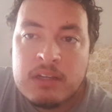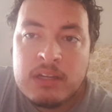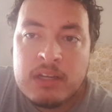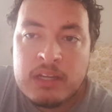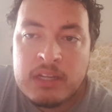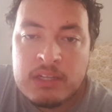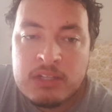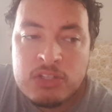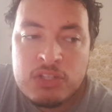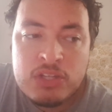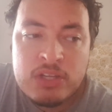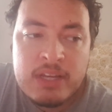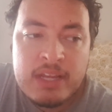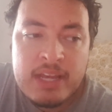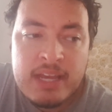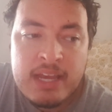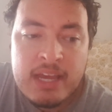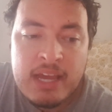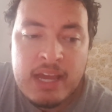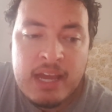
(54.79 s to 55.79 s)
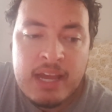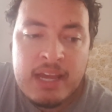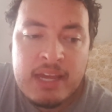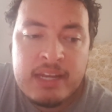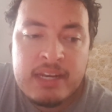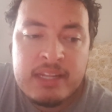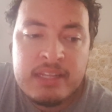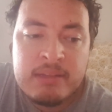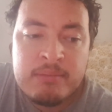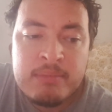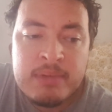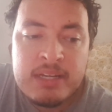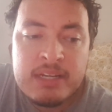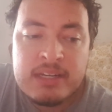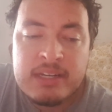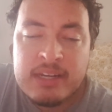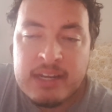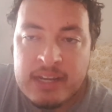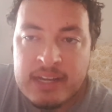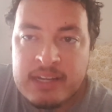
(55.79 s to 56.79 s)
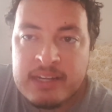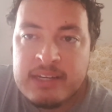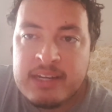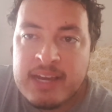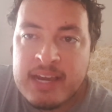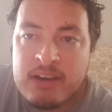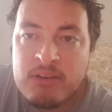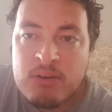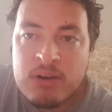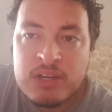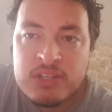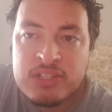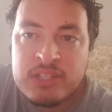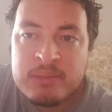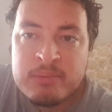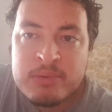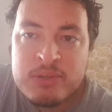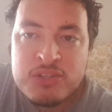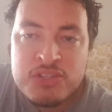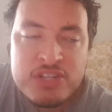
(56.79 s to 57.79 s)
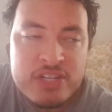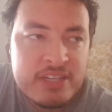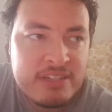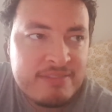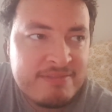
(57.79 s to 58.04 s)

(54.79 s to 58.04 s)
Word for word: And, and in the me, and now on to the bullshit.